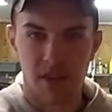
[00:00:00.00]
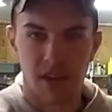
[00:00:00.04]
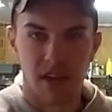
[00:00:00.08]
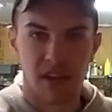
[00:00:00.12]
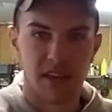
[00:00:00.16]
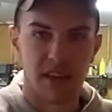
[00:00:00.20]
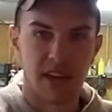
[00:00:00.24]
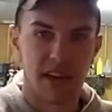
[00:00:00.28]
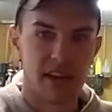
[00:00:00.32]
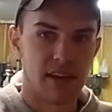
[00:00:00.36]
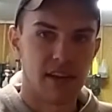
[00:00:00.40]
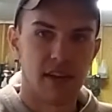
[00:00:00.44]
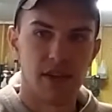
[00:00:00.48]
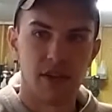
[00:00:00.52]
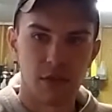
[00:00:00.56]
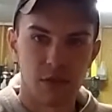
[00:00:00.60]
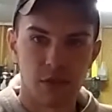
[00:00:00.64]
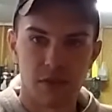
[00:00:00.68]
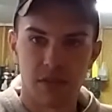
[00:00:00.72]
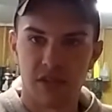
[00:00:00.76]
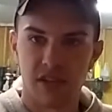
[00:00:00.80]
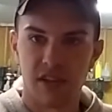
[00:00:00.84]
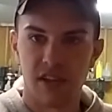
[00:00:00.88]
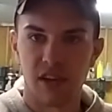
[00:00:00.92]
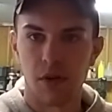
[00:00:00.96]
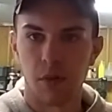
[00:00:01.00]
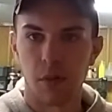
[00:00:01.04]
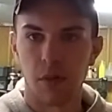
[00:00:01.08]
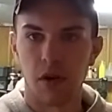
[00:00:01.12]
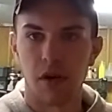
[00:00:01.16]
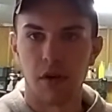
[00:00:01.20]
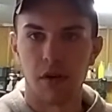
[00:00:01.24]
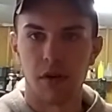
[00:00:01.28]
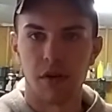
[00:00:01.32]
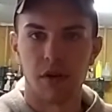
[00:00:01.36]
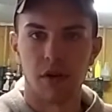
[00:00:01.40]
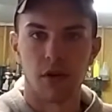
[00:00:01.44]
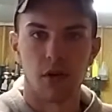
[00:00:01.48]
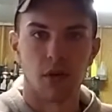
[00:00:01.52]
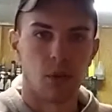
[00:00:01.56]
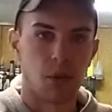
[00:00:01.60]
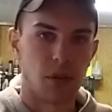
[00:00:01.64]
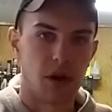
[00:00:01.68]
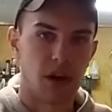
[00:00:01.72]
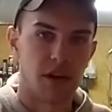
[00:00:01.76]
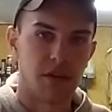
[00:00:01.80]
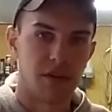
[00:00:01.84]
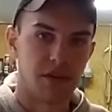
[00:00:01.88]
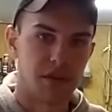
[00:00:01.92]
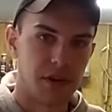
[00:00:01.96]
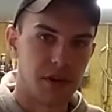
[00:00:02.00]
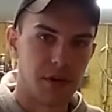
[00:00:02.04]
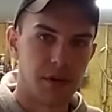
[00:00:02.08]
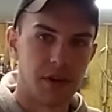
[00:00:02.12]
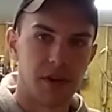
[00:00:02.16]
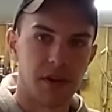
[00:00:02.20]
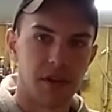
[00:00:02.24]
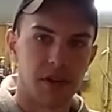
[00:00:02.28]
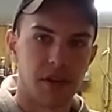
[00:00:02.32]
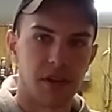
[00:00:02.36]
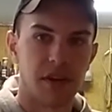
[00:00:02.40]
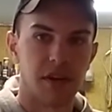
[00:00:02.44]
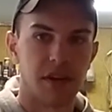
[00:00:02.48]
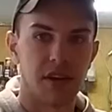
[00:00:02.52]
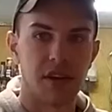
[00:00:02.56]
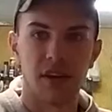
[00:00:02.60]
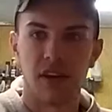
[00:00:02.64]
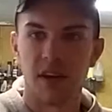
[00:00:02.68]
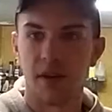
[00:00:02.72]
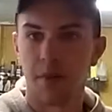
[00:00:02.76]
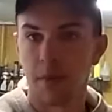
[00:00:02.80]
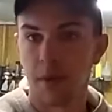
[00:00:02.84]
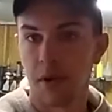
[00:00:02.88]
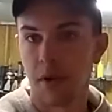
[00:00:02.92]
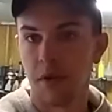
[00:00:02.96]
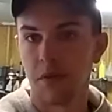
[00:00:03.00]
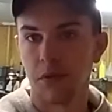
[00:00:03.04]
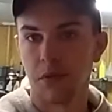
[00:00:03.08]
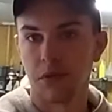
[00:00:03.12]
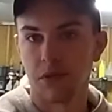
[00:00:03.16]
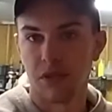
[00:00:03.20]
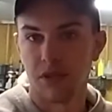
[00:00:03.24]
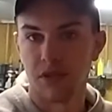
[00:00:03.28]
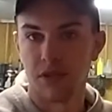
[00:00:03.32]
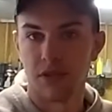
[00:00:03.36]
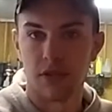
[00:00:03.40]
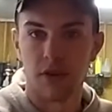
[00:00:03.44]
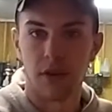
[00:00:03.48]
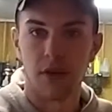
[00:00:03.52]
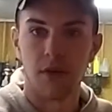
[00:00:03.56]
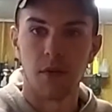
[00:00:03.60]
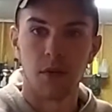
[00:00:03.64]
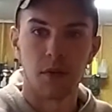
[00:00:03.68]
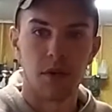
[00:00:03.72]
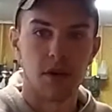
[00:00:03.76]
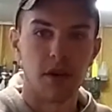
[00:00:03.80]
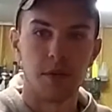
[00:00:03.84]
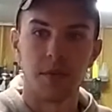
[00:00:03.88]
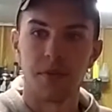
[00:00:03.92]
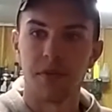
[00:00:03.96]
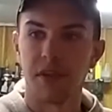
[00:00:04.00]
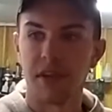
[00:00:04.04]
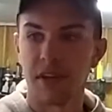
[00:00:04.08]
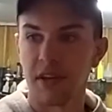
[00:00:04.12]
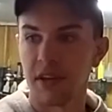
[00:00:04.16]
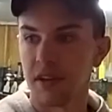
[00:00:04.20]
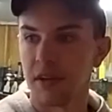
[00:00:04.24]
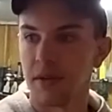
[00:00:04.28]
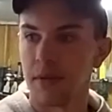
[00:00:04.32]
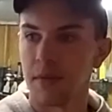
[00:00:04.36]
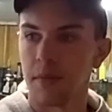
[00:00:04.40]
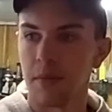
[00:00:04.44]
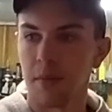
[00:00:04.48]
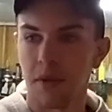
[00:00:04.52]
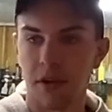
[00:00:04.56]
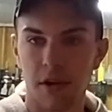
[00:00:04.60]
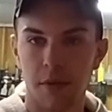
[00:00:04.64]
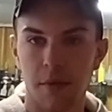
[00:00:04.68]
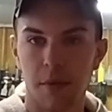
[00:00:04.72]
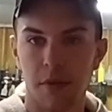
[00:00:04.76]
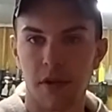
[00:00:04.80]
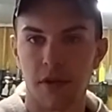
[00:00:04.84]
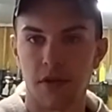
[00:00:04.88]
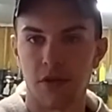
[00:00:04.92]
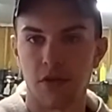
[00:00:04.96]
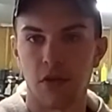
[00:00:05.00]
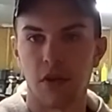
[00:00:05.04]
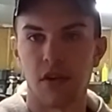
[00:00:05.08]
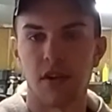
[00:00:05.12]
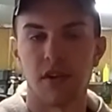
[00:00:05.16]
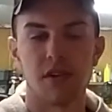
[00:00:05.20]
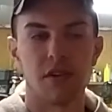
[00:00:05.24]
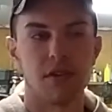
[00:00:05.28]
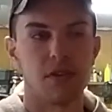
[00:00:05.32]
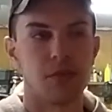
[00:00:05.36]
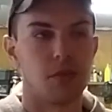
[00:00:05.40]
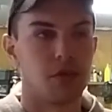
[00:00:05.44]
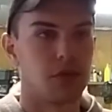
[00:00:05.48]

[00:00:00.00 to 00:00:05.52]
And that goes with stick welding or wire feed or anything. Cutting bevels and stuff will help you get better penetration.